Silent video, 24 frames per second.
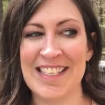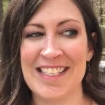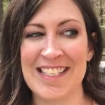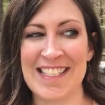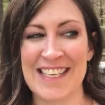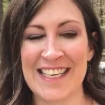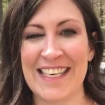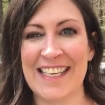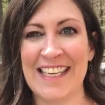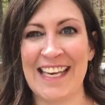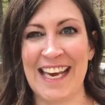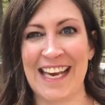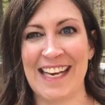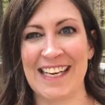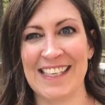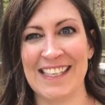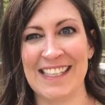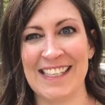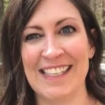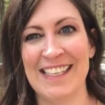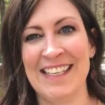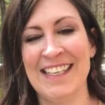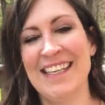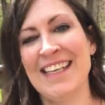to get
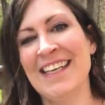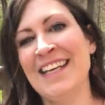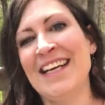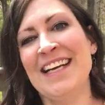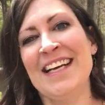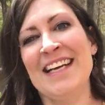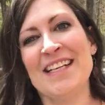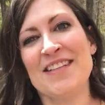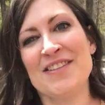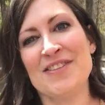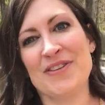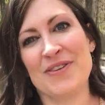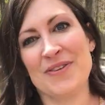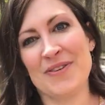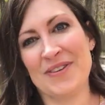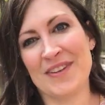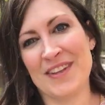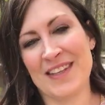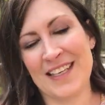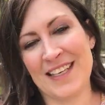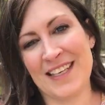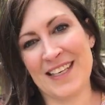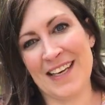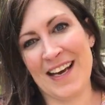it to
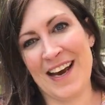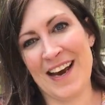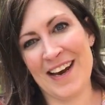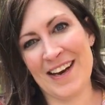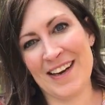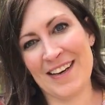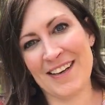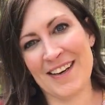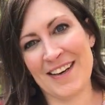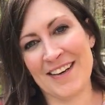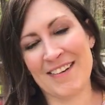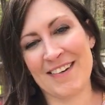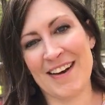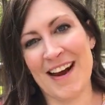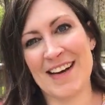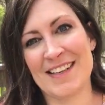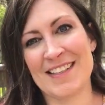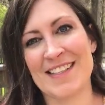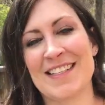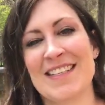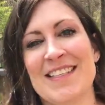the uh, correct